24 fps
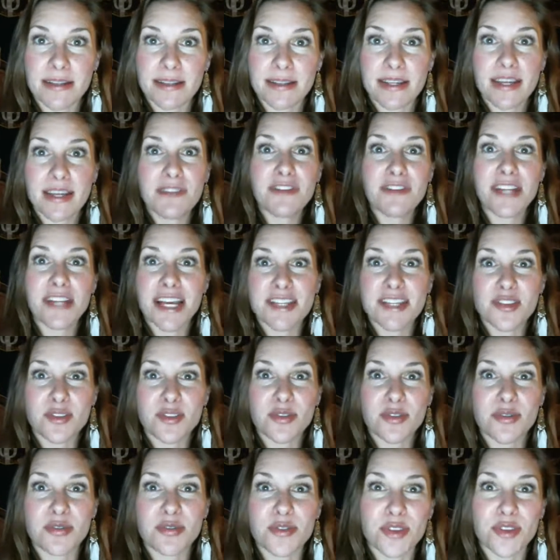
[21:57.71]
Even as a
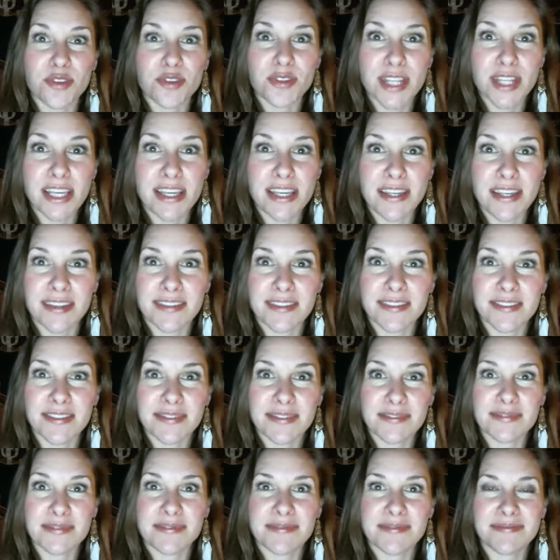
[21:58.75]
30,
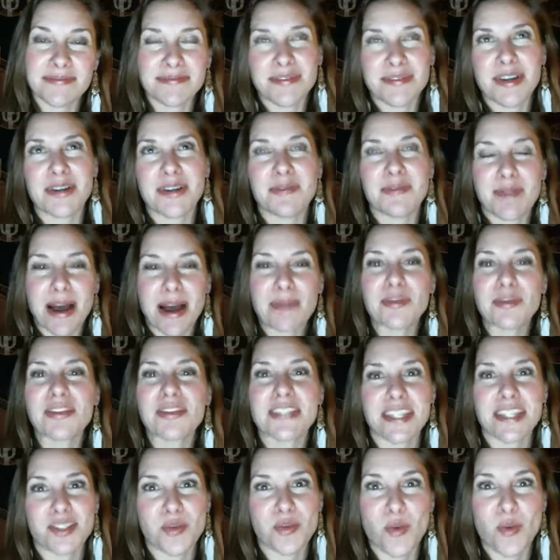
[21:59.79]
well, I'm going to
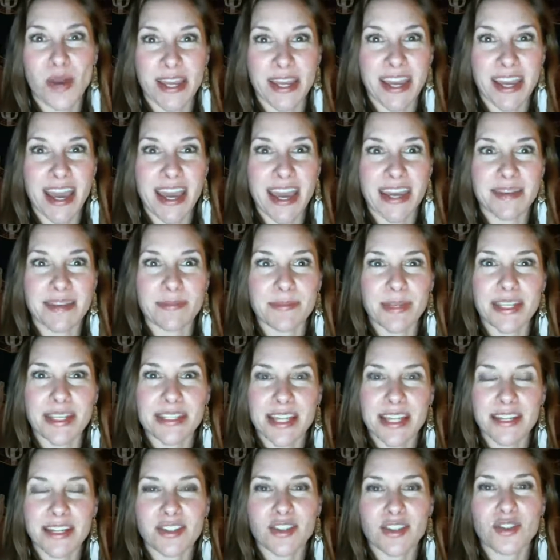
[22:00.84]
say 28 because
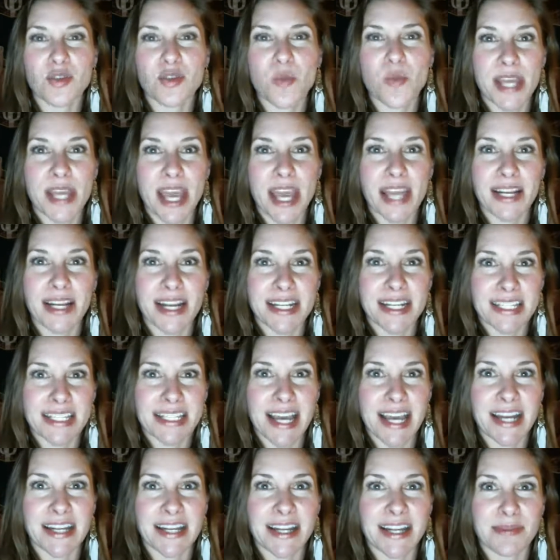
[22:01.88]
I turned 28 and I
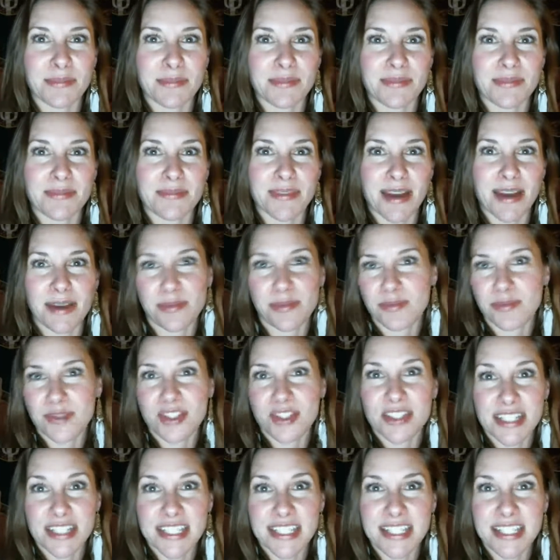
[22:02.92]
decided I was
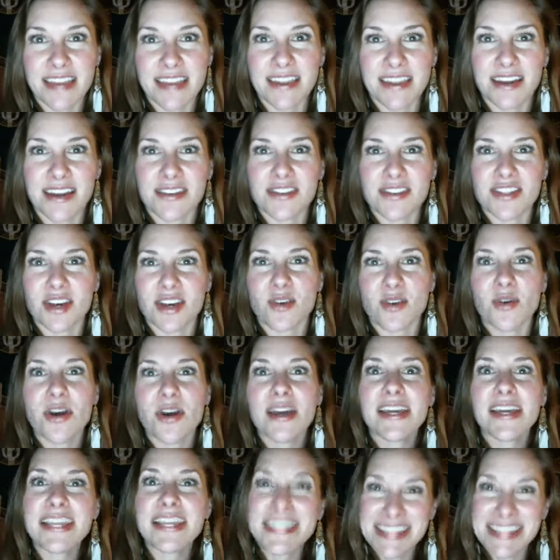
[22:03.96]
going to there. So
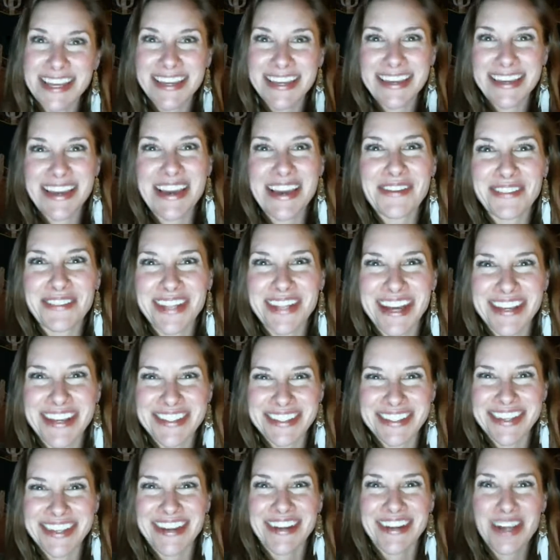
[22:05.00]
even as
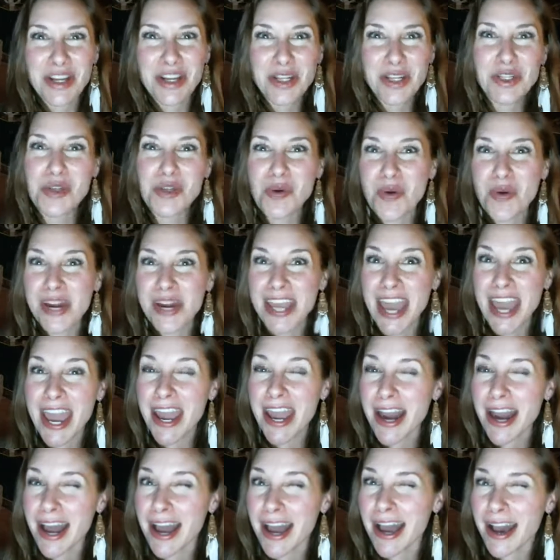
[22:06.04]
a 28,
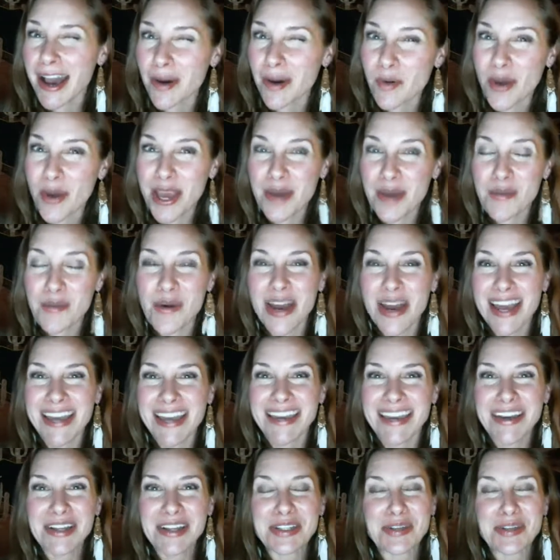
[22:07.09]
wink, wink,
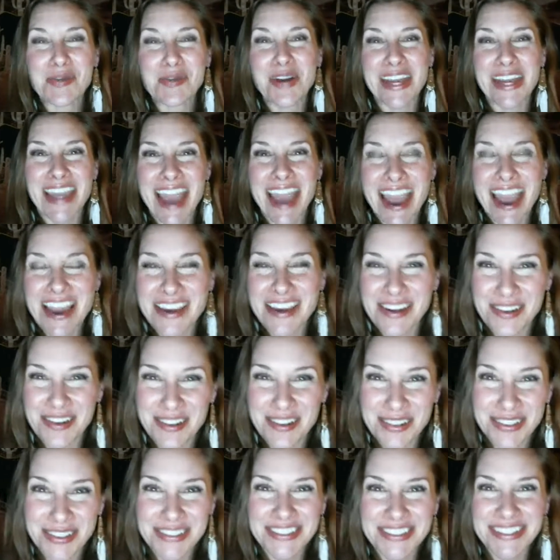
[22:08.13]

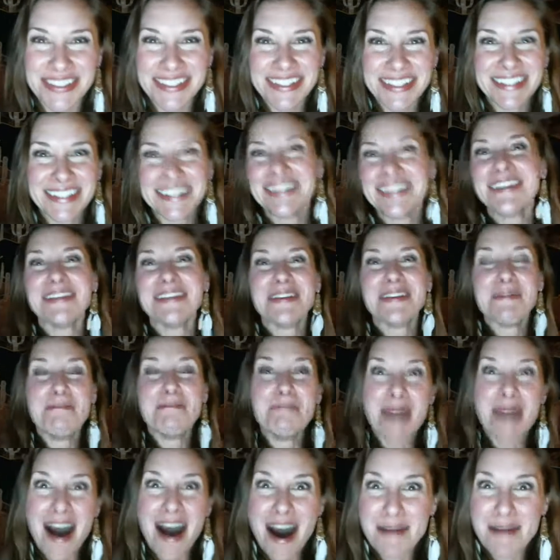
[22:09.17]
28-year-old
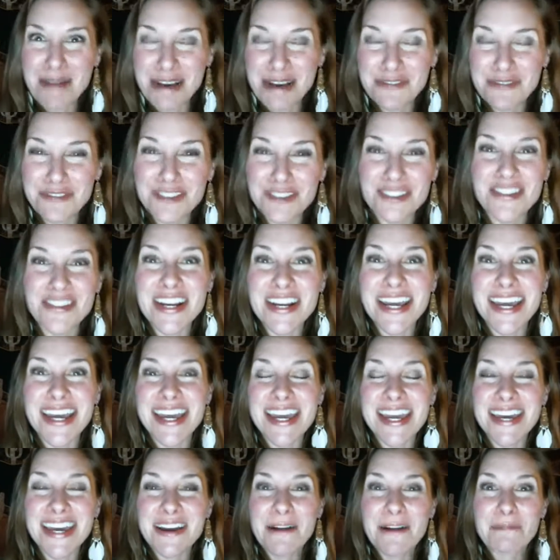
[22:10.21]
mom of
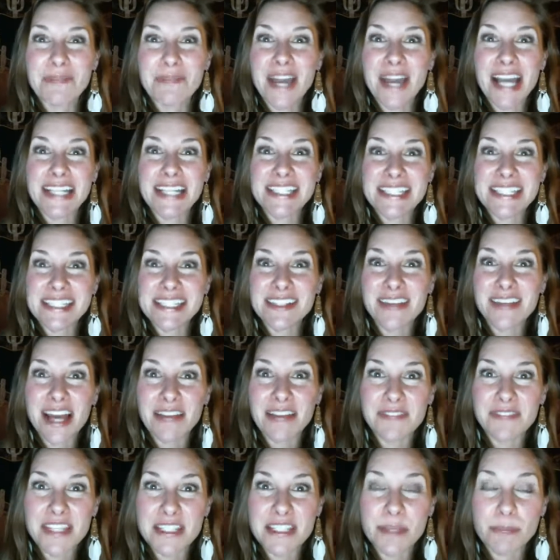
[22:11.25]
3, I still had
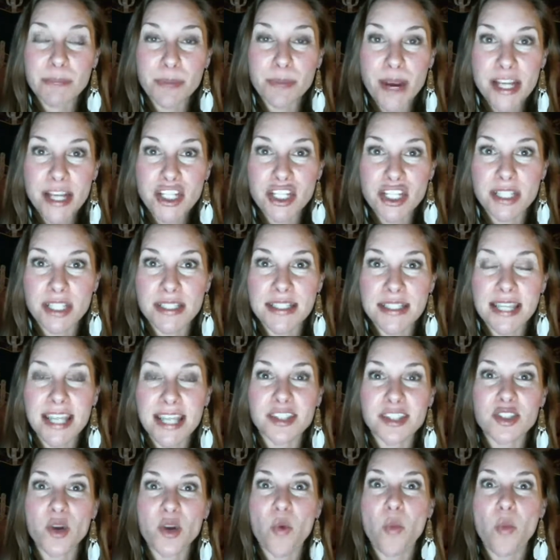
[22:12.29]
these impressions.
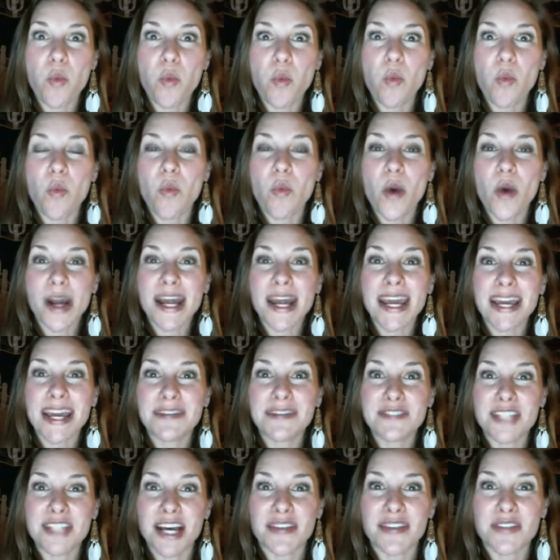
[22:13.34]
And so what I have
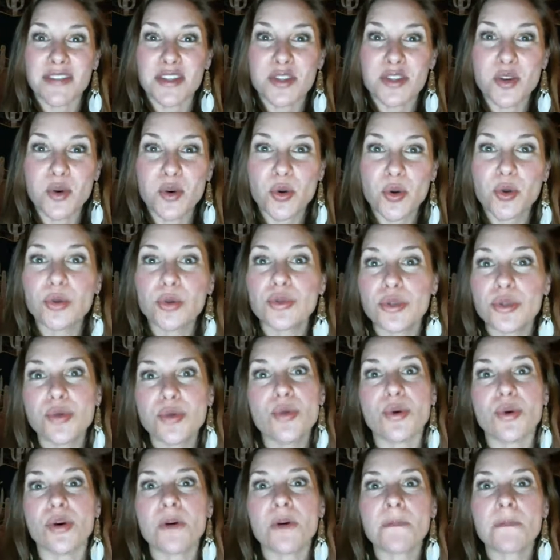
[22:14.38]
done, this cool
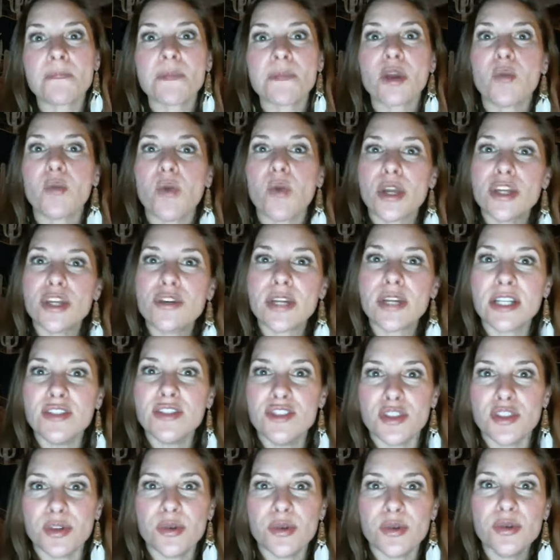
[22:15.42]
tool, what you can
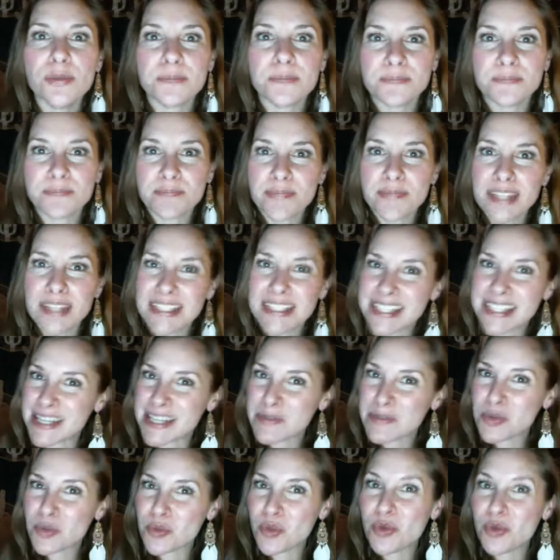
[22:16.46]
do, it
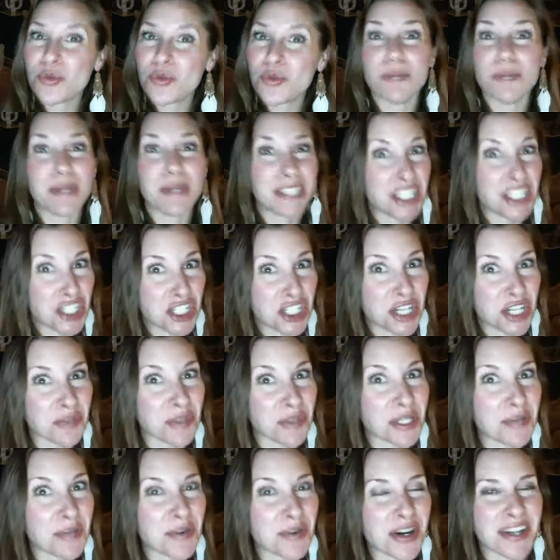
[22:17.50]
seems woo-woo, but this shit
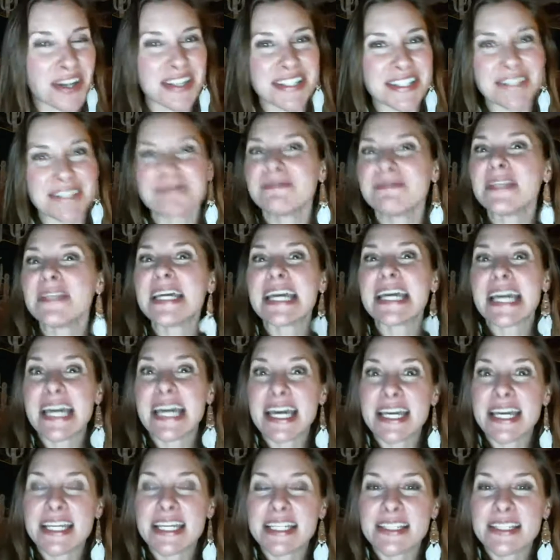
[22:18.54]
really works,
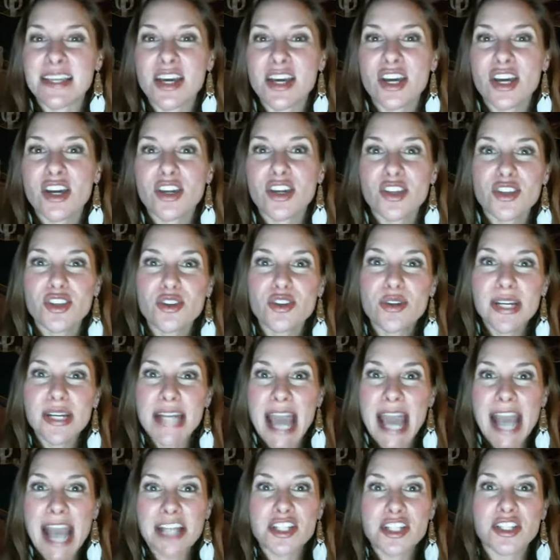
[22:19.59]
is you can
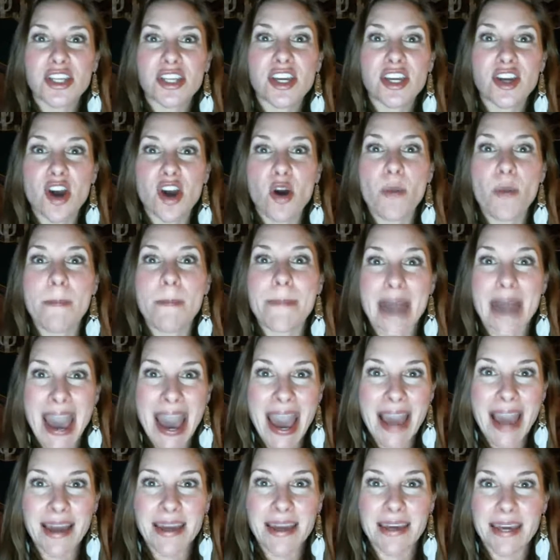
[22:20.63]
actually go
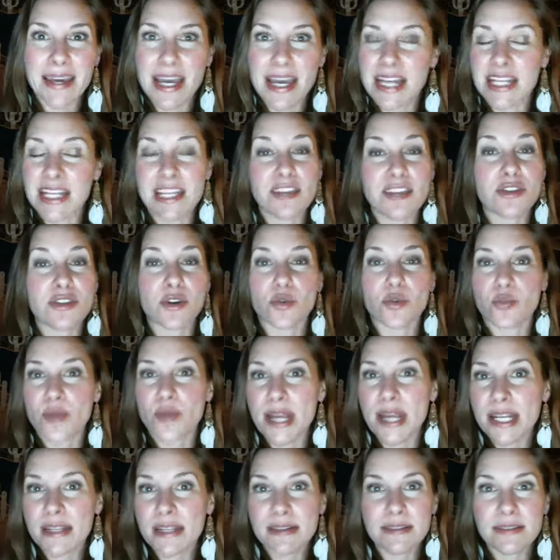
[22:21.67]
back and either
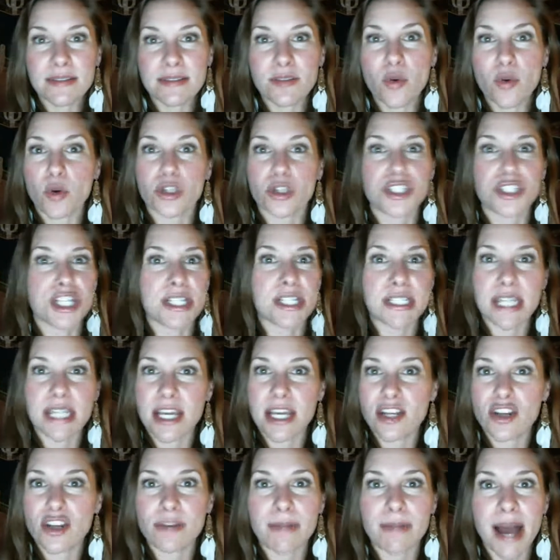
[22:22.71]
written or just
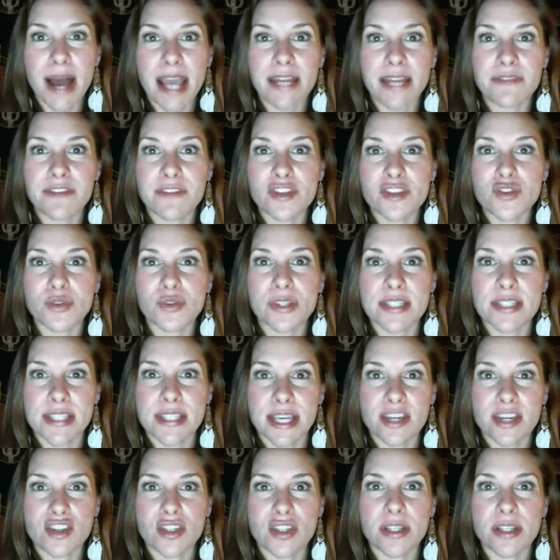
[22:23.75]
in your mind
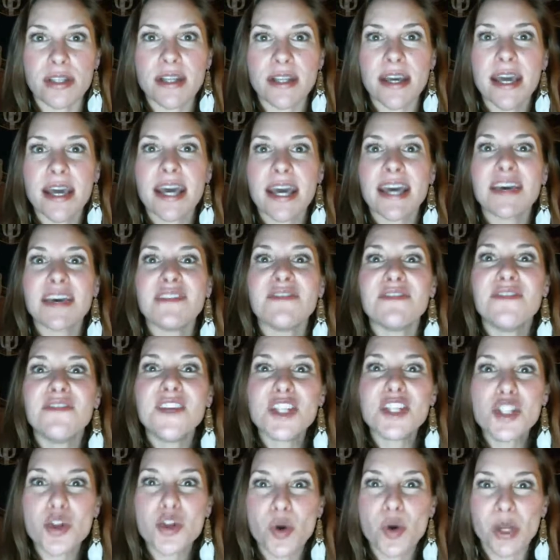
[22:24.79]
visualization,
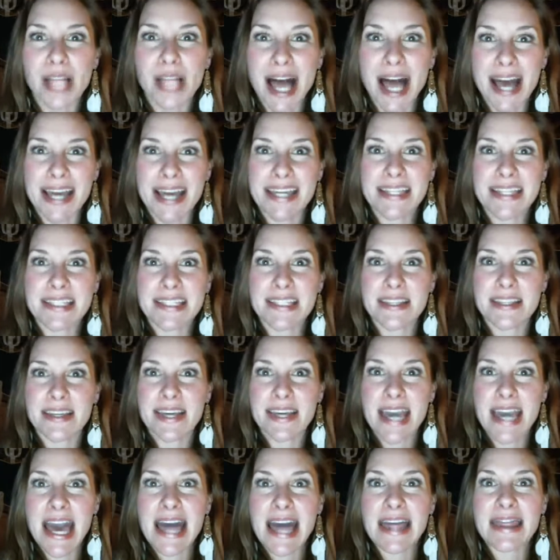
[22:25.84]
visualize
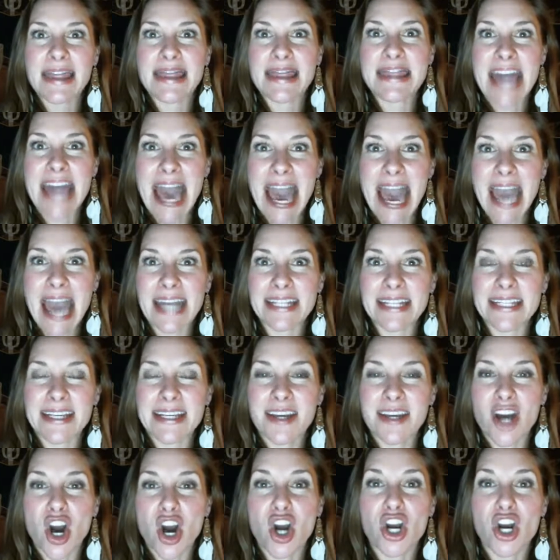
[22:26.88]
that
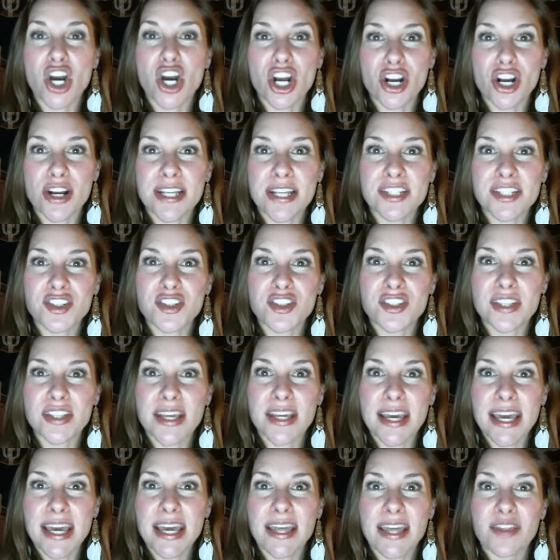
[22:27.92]
occurrence
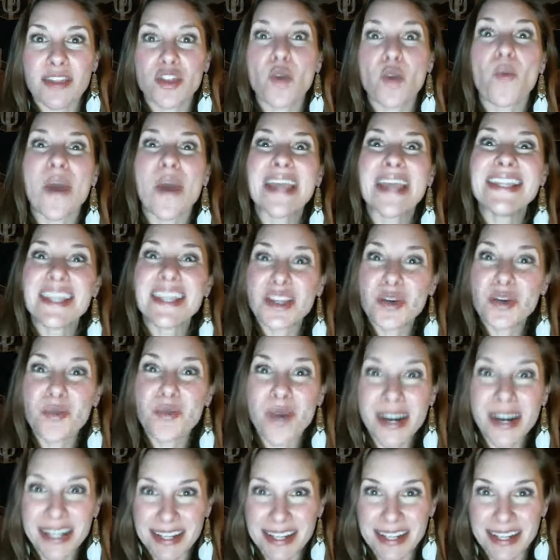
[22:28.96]
the way that you
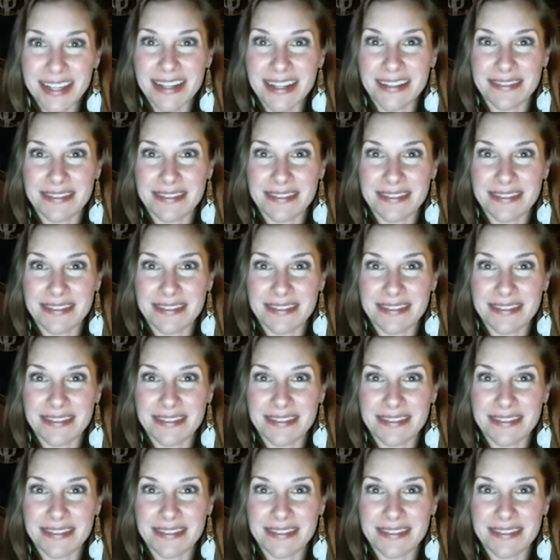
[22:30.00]
wanted it.